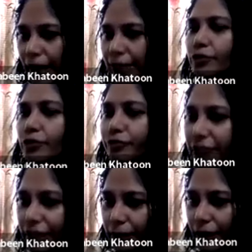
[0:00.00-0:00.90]
bad, or
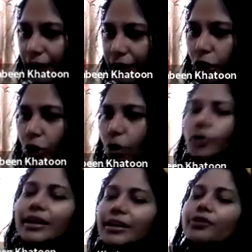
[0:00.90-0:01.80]
feel bad, or
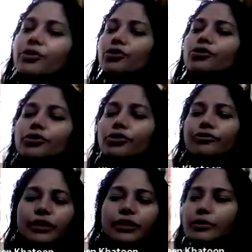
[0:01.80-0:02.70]
eat good, look good, or
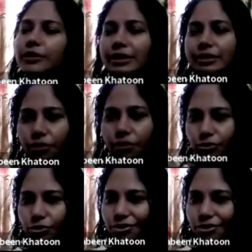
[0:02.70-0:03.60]
feel good. That is your
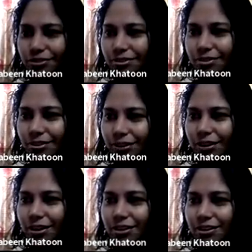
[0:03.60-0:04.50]
choice.
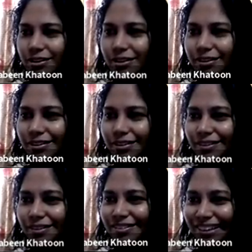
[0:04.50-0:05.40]
Oh.
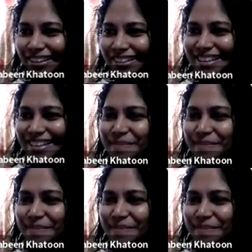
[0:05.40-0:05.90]
Right?